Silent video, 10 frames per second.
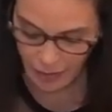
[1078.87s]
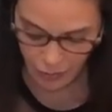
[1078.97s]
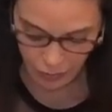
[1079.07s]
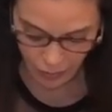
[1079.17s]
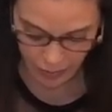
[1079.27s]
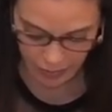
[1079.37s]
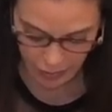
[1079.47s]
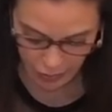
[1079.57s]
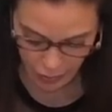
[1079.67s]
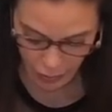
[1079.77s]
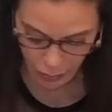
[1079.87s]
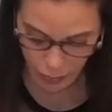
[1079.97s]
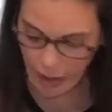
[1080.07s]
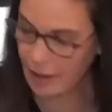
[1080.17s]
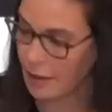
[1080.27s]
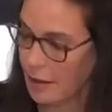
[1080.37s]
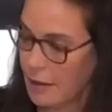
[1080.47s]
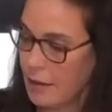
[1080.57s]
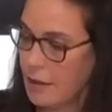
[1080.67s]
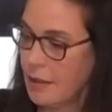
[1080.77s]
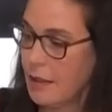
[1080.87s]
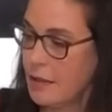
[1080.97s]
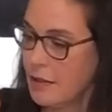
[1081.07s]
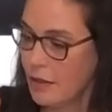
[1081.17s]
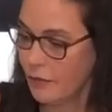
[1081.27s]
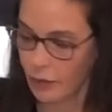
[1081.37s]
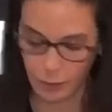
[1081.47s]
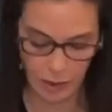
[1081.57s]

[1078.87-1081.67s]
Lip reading: are going to go right into the food